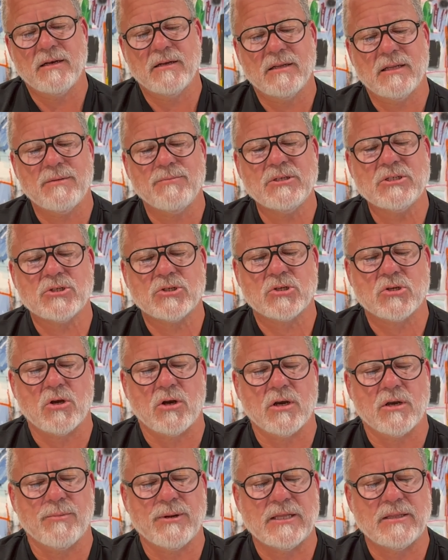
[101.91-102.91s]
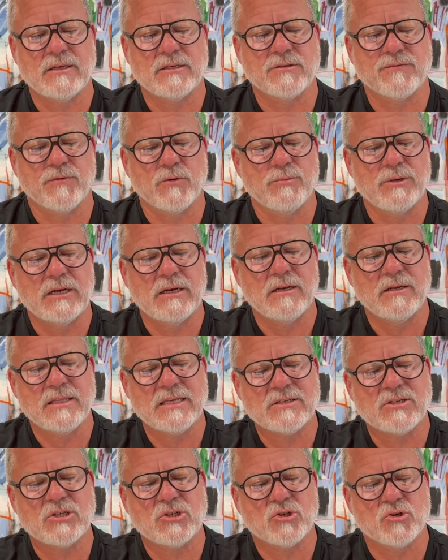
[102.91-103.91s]
Let me just talk about this for a minute.
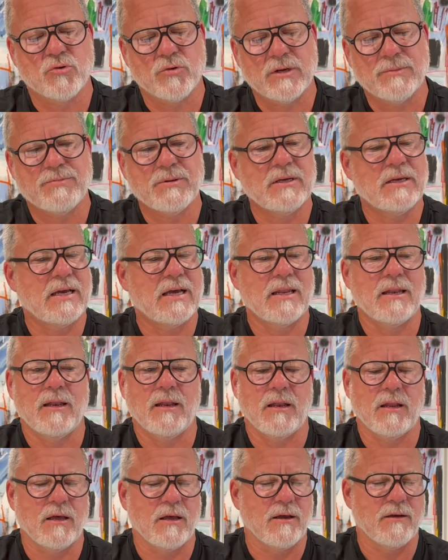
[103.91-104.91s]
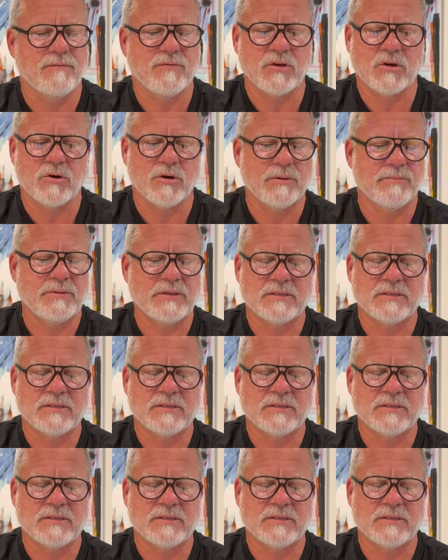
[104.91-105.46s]
This is grippy. I love the grippy